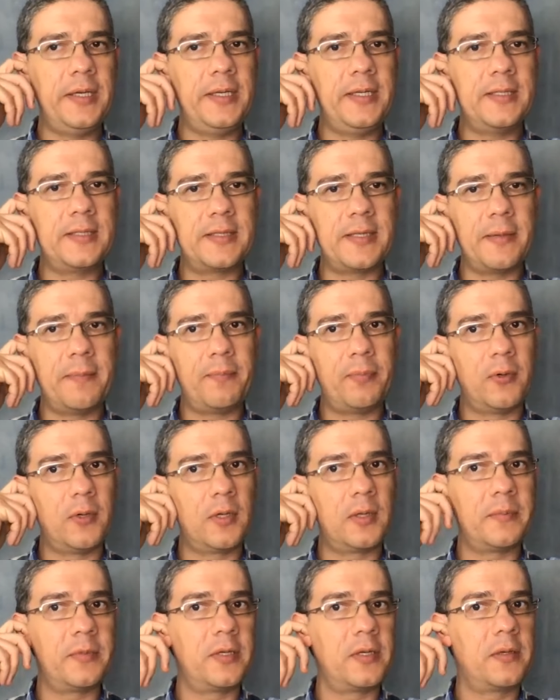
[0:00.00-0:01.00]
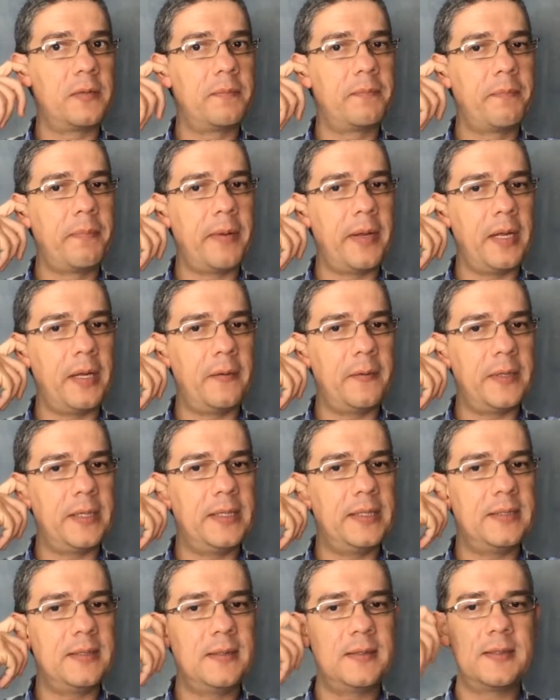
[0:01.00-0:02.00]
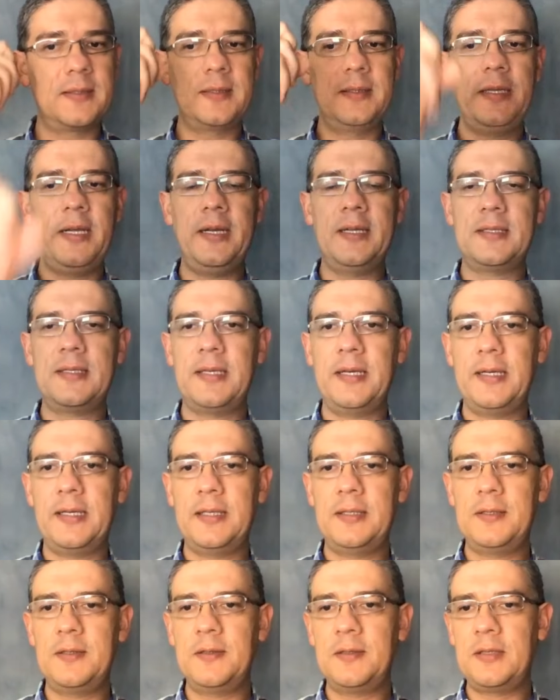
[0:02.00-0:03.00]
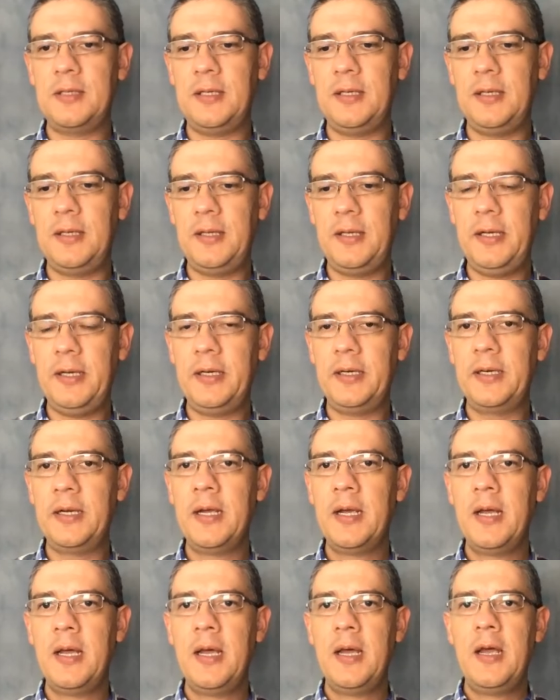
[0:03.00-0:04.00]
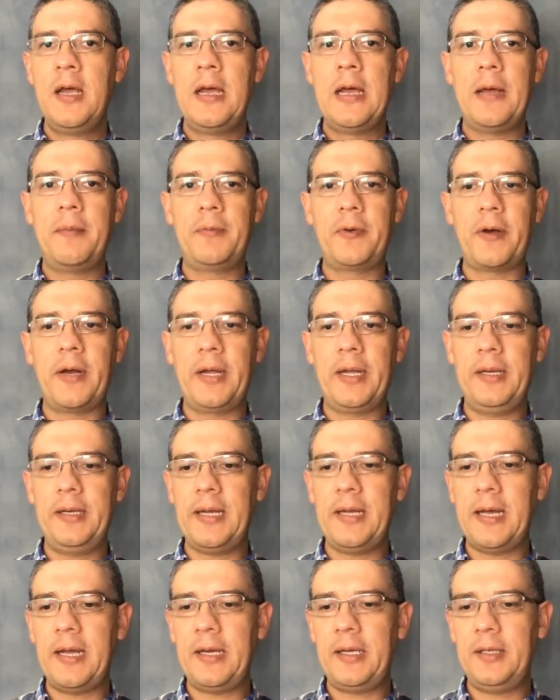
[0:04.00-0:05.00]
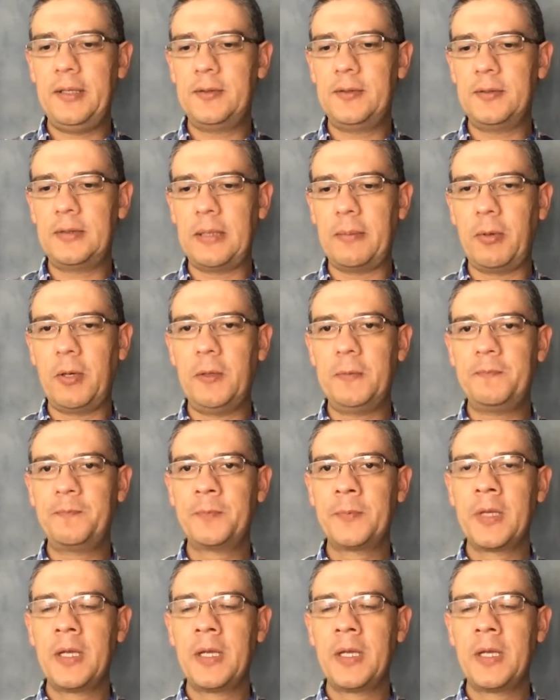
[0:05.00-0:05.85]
is the Palmer Penguins dataset, as you see in here. I'm dragging that into Tableau.